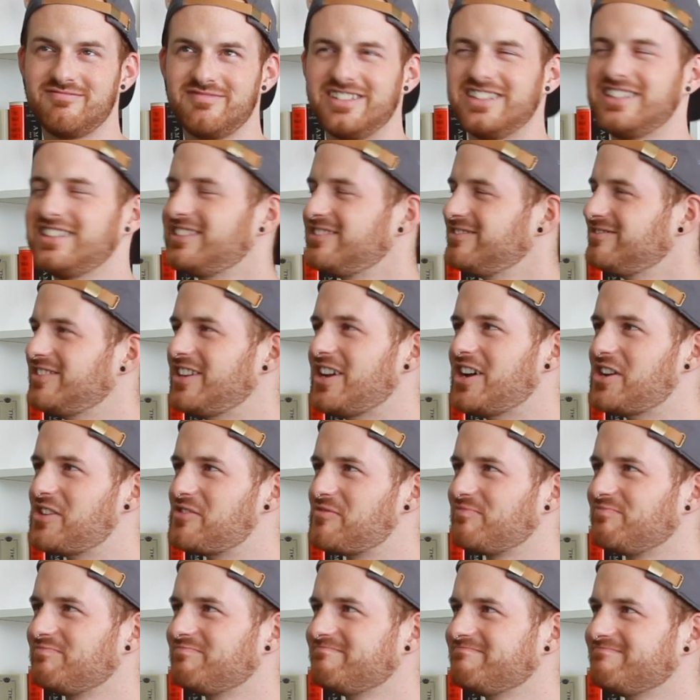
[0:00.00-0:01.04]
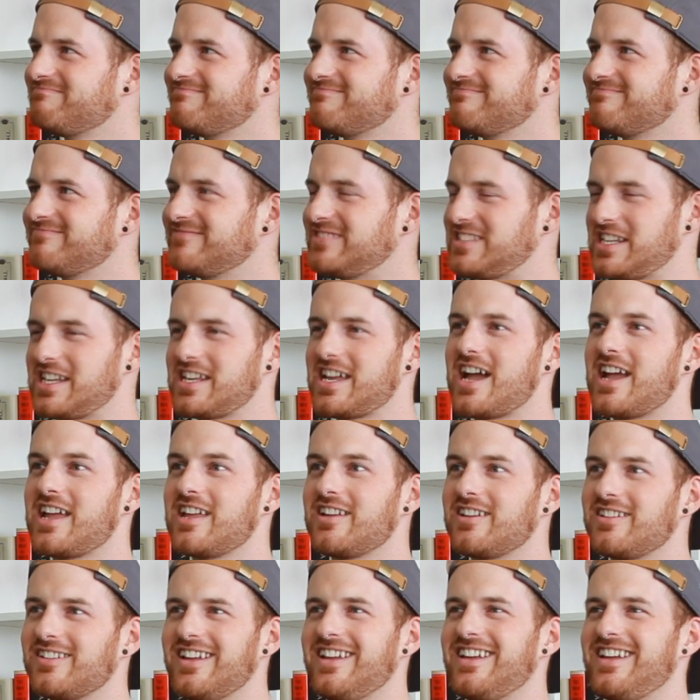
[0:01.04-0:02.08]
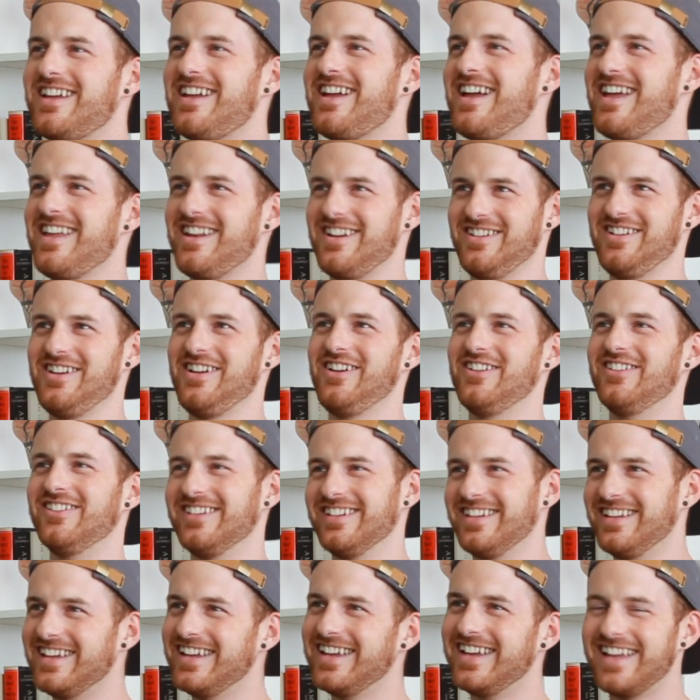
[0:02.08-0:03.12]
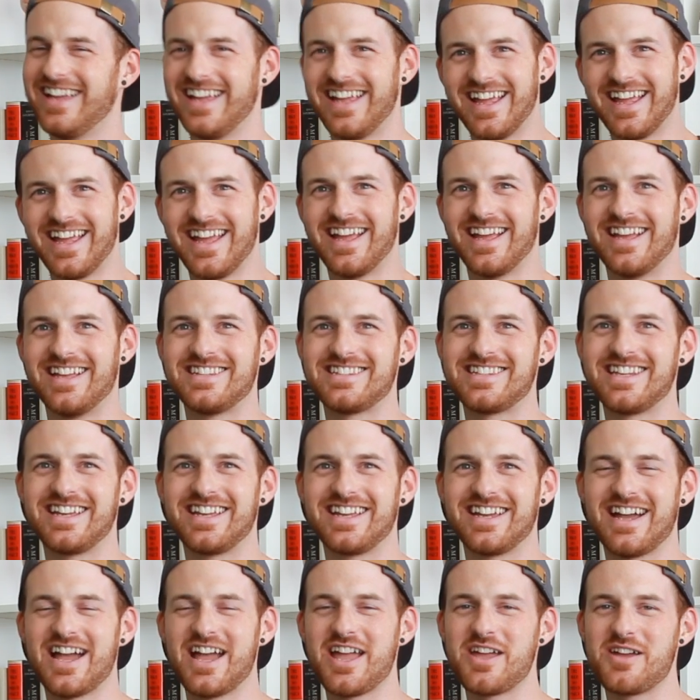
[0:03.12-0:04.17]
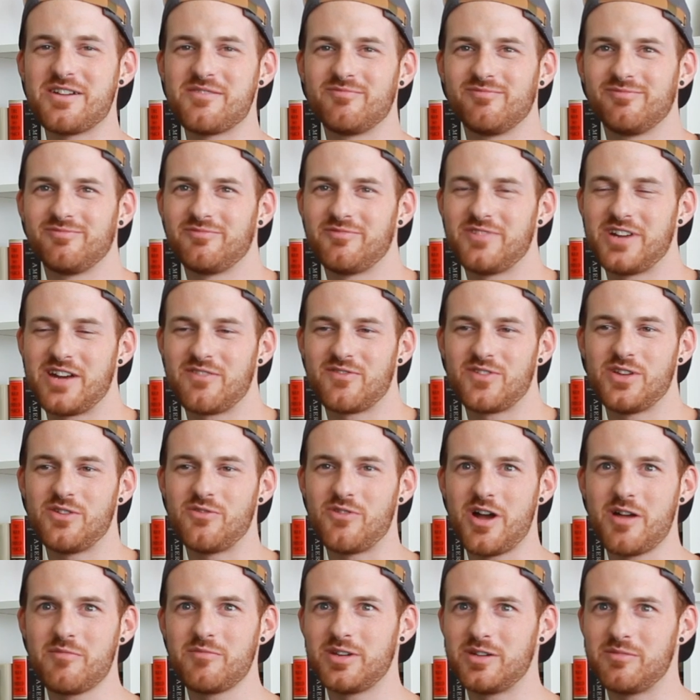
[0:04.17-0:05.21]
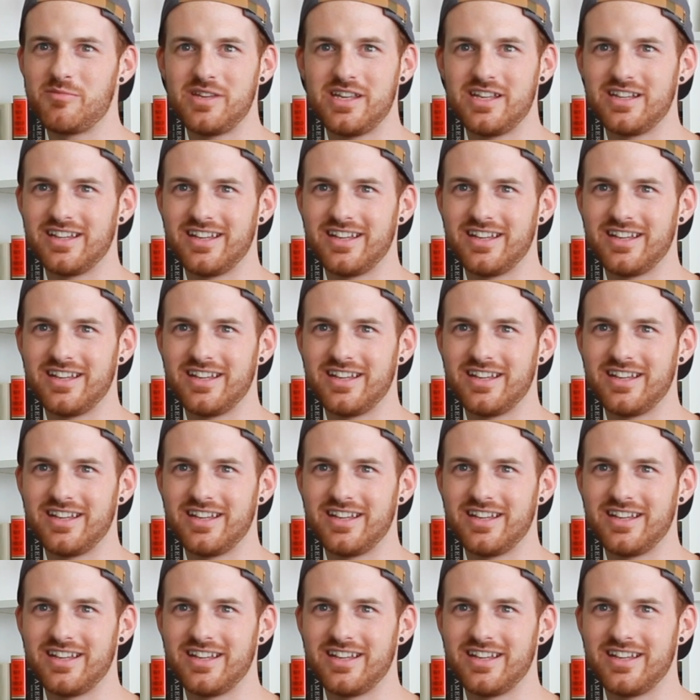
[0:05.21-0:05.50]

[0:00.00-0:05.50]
no, it's like, I don't know, it's like, I am whatever you want me to be.